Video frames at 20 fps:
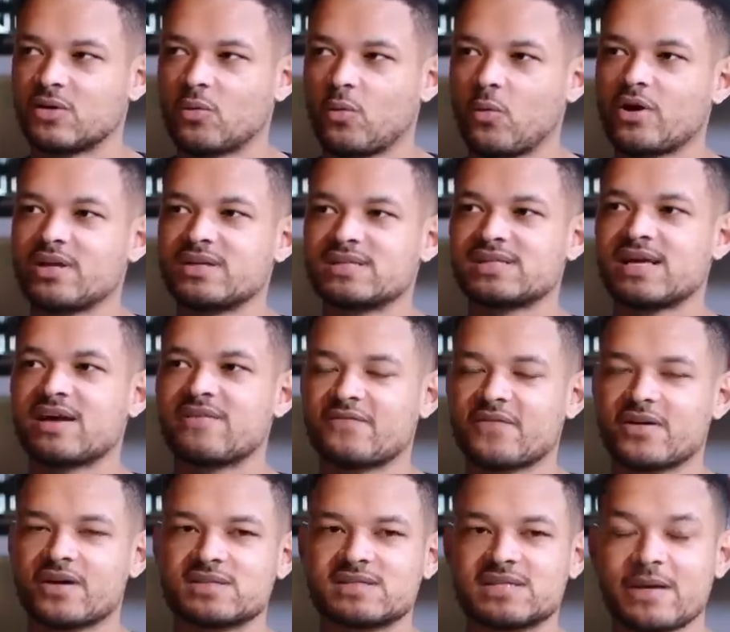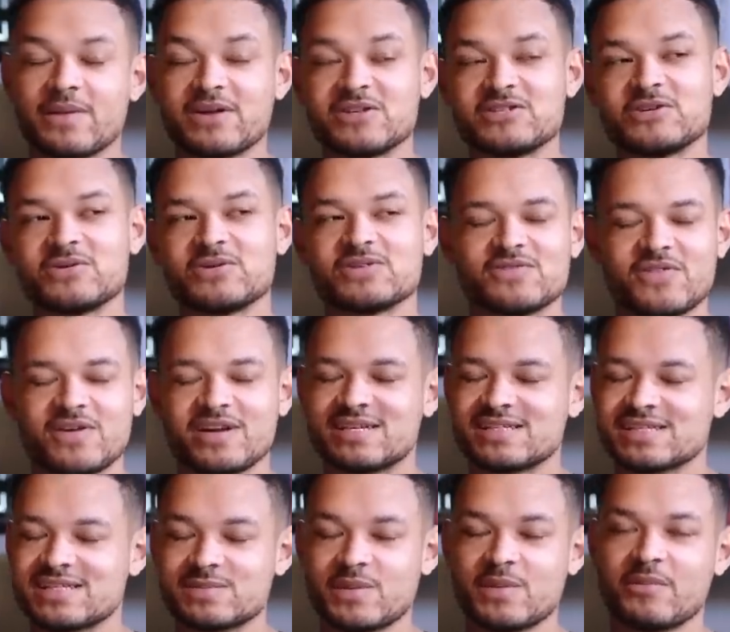What is that first step? And do you know what's funny? It's
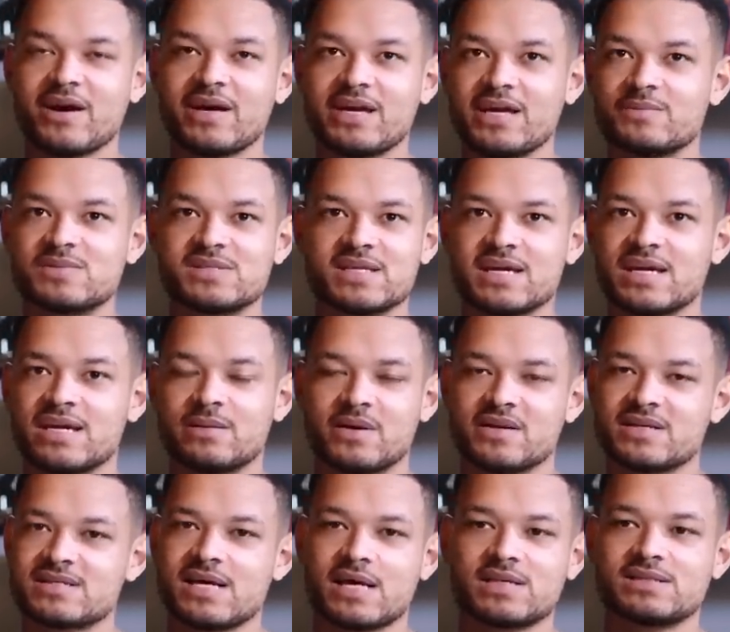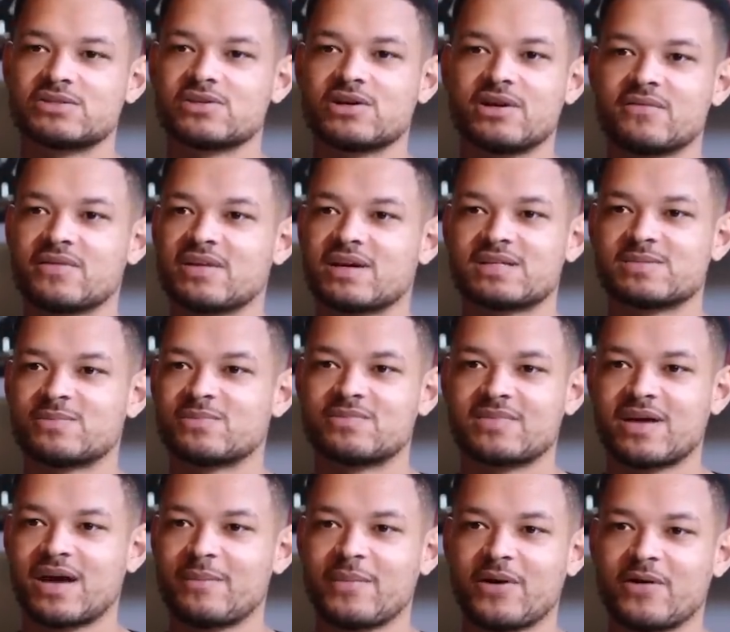because my brain keeps thinking about the taxi driver that
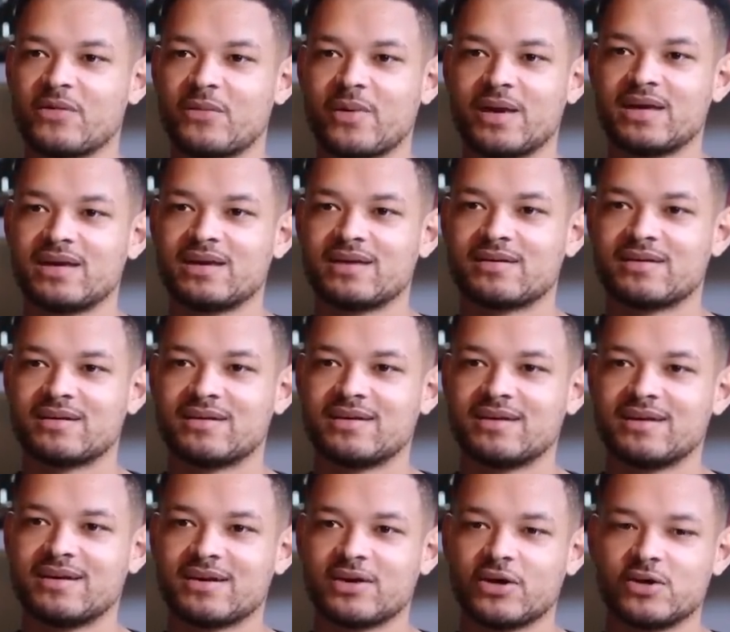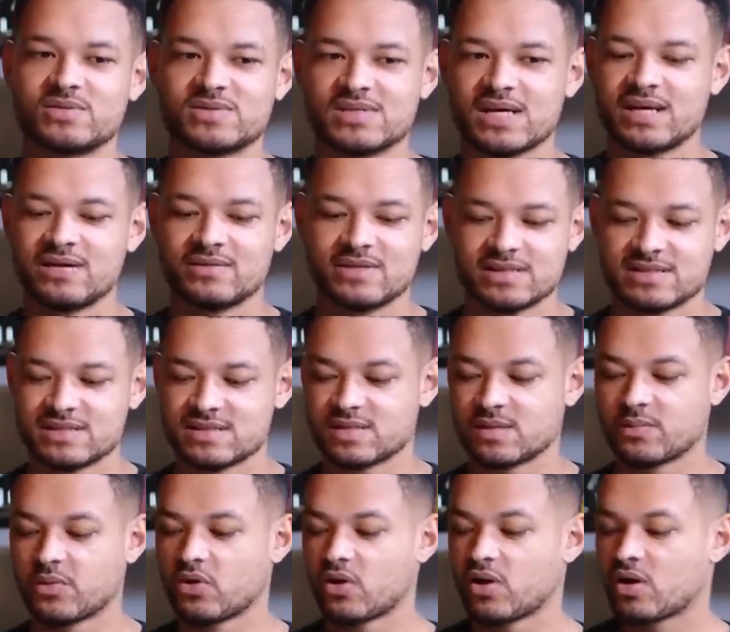I met on the way here, mm-hmm. who said he'd listened to the
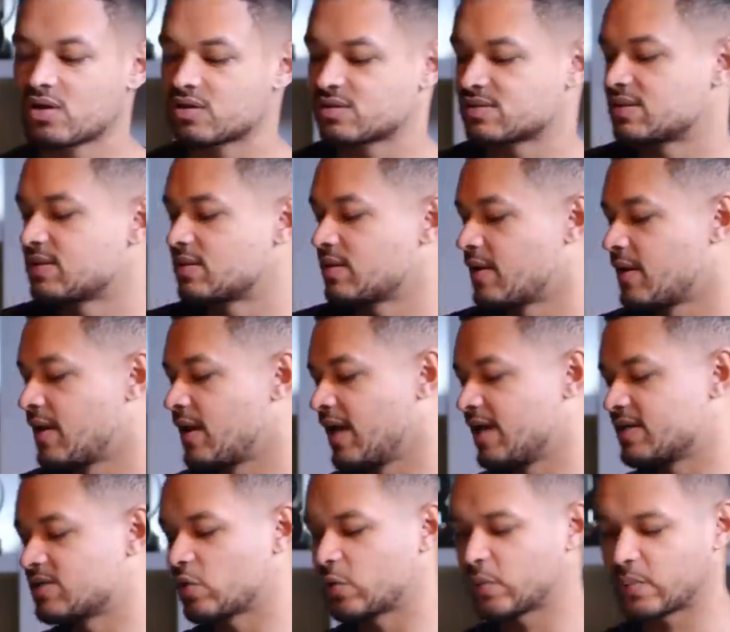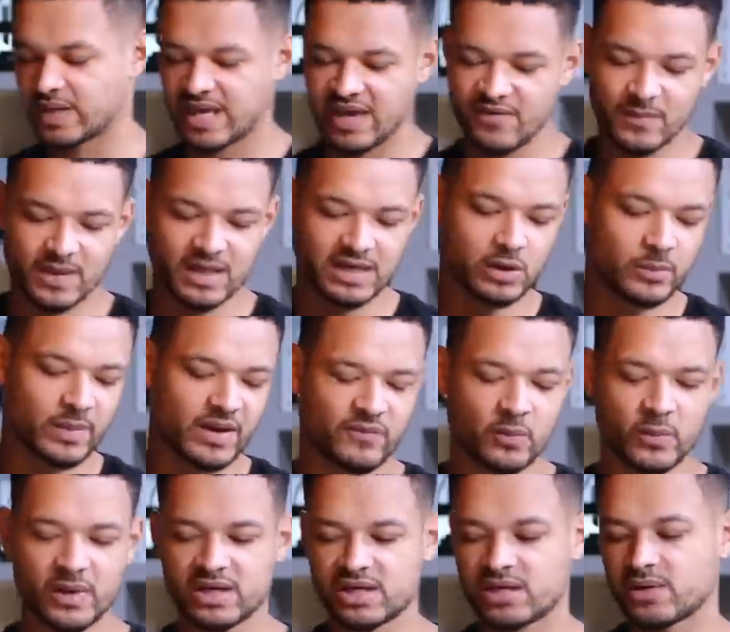podcast and he gave me a little bit of a
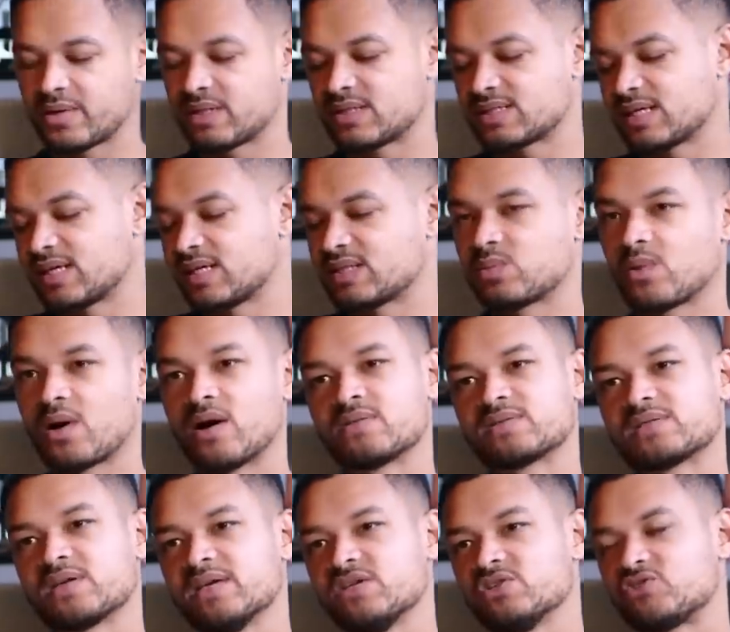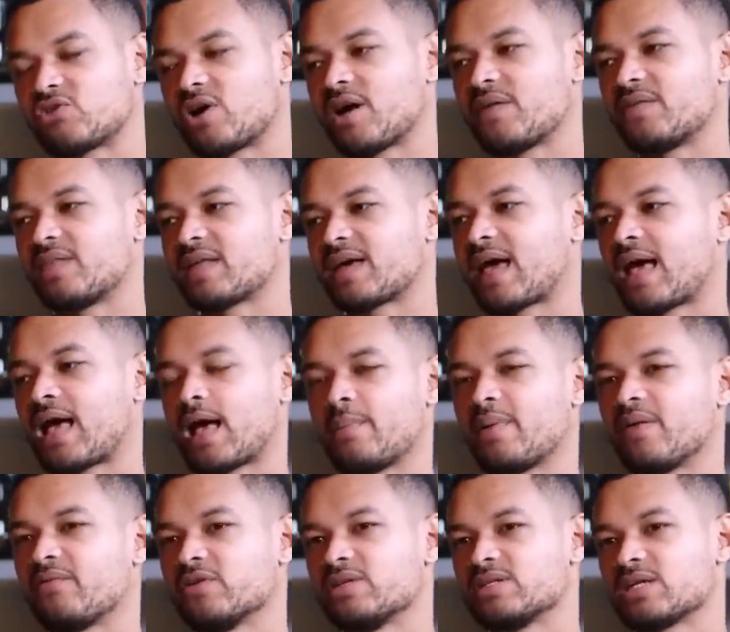window into his world. So he's driving mm-hmm. the cab
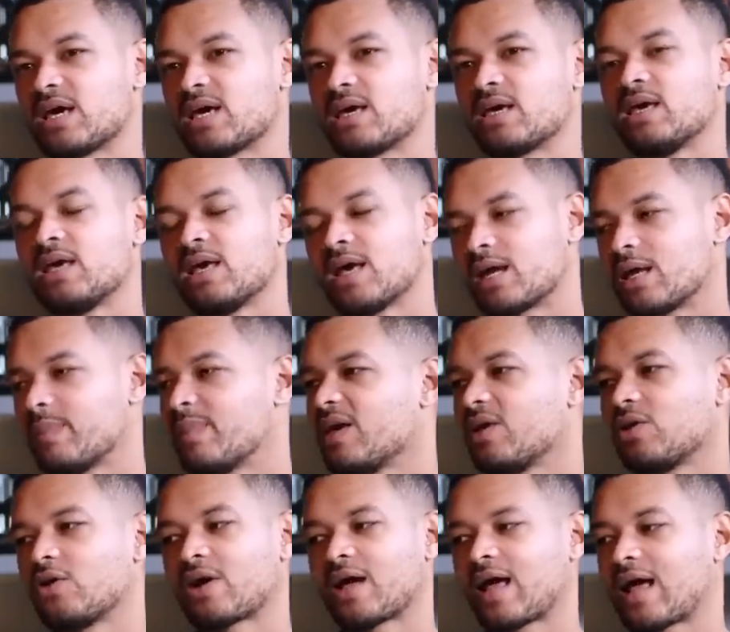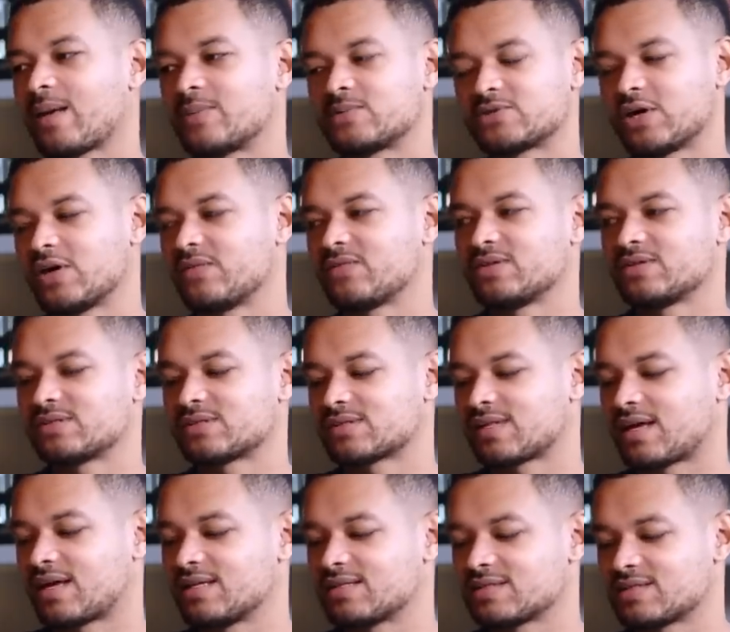every day. Mm-hmm. And I meet a lot of cab drivers
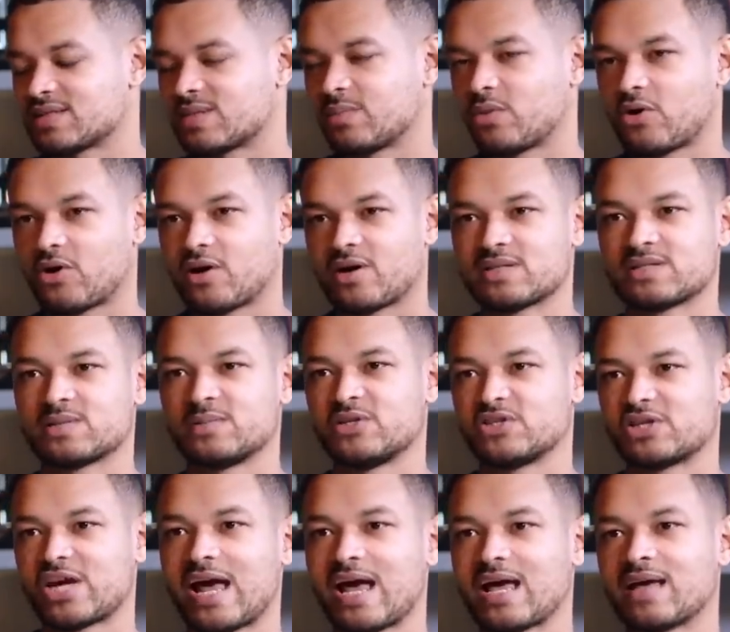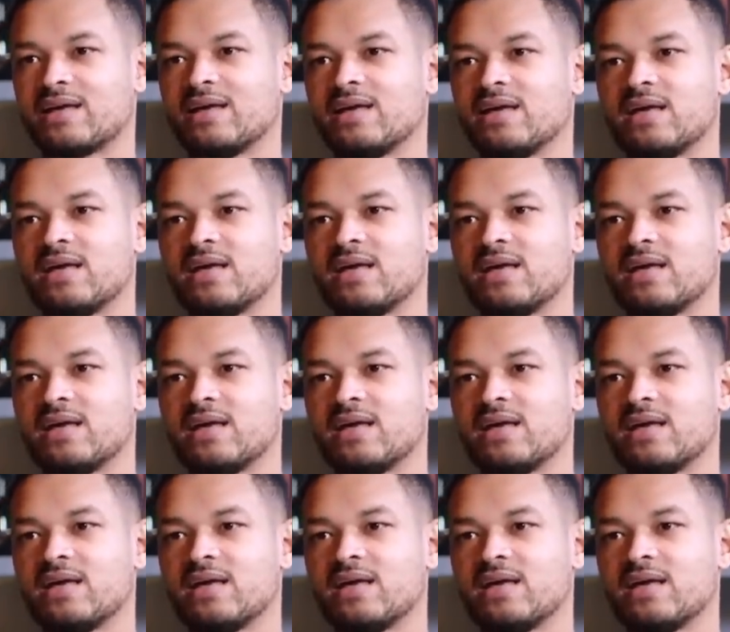that listen to the podcast and we chat.